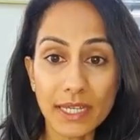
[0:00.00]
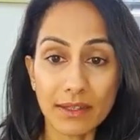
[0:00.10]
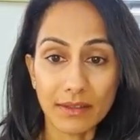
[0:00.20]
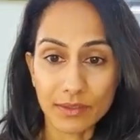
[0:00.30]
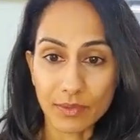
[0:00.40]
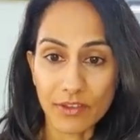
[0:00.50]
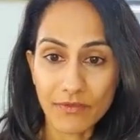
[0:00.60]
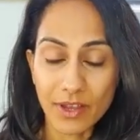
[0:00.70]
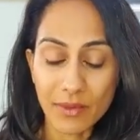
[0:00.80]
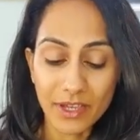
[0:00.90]
and that's when I
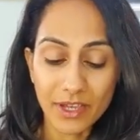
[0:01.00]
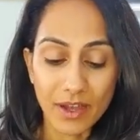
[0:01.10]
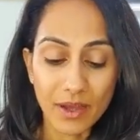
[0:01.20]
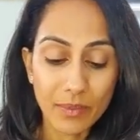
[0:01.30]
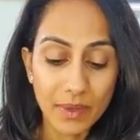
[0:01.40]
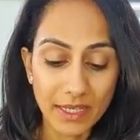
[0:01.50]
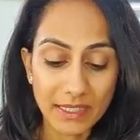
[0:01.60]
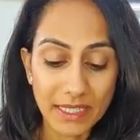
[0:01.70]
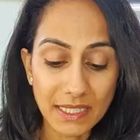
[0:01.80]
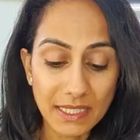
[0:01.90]
fill up my cup,
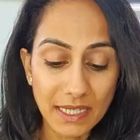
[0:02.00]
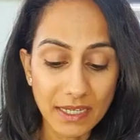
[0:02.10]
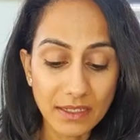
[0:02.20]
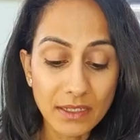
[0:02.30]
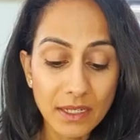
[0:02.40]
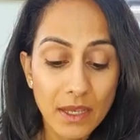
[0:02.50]
as I said.